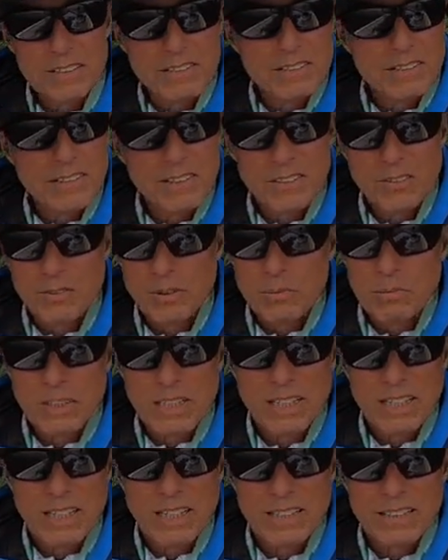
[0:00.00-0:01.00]
Stick with
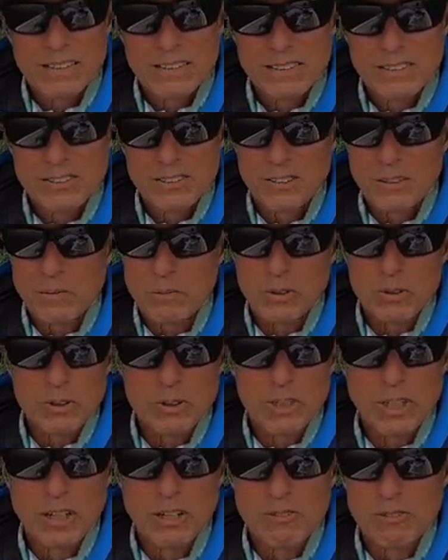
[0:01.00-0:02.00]
me, guys. It's
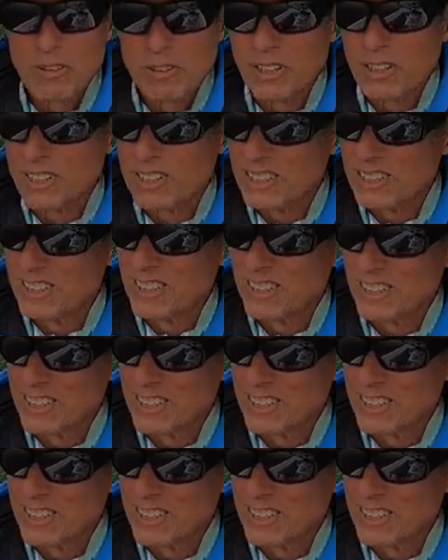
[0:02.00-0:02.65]
almost over. This